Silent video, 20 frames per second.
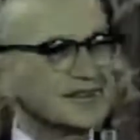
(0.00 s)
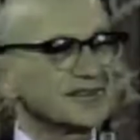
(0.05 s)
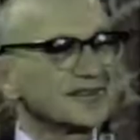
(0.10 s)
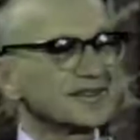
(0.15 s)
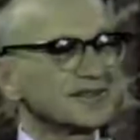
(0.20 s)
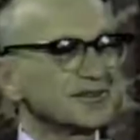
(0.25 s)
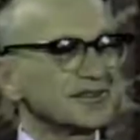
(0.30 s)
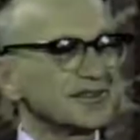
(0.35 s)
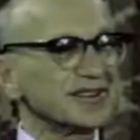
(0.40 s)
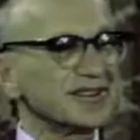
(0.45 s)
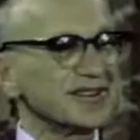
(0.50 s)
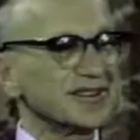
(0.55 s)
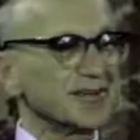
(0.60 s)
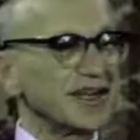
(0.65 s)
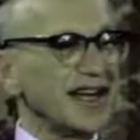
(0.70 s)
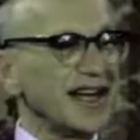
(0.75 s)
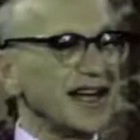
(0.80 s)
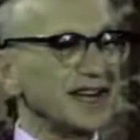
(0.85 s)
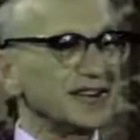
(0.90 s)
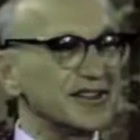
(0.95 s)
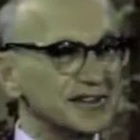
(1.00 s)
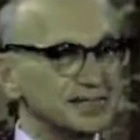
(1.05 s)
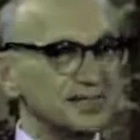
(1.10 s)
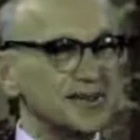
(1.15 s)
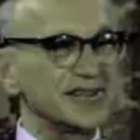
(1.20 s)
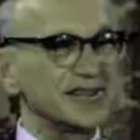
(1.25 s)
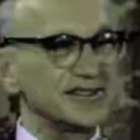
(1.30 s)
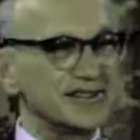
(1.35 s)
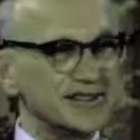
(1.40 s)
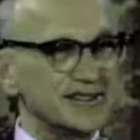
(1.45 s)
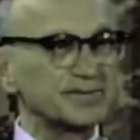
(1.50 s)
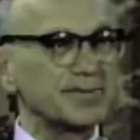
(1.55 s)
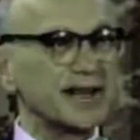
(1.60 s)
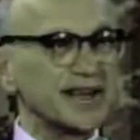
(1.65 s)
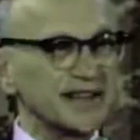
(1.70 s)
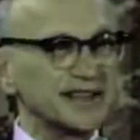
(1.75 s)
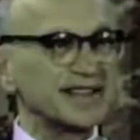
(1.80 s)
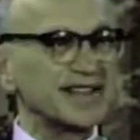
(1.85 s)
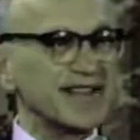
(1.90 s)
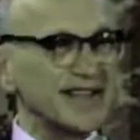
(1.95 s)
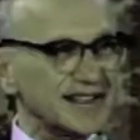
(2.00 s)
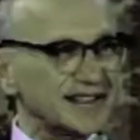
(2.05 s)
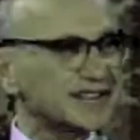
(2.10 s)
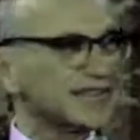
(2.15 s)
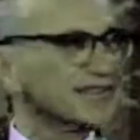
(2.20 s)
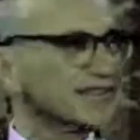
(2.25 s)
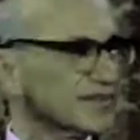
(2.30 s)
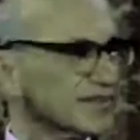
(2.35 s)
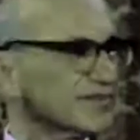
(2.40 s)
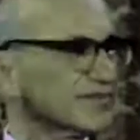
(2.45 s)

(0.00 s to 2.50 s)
Well, tell me, how does business pay taxes?